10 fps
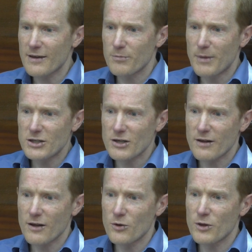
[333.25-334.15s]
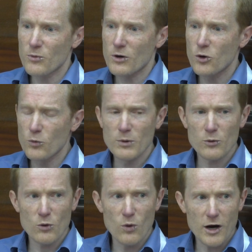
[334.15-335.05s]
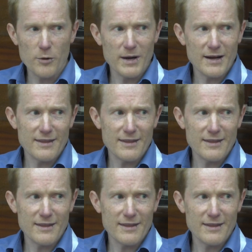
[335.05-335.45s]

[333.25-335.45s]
has mentioned, the recruitment requirement,